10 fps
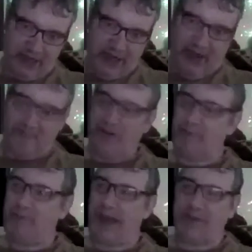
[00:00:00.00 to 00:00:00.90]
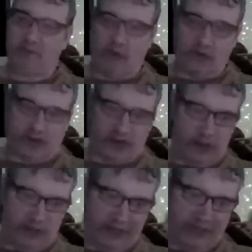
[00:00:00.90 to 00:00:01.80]
I felt bad for her, so I
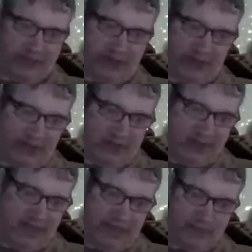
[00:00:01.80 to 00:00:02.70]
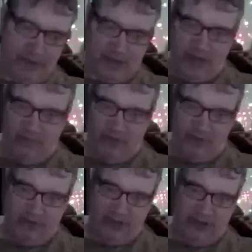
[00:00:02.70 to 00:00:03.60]
took it down. Thanks, Michelle, for the
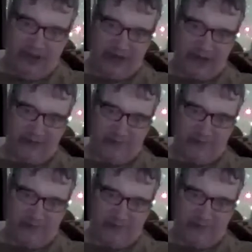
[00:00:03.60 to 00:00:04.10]
likes.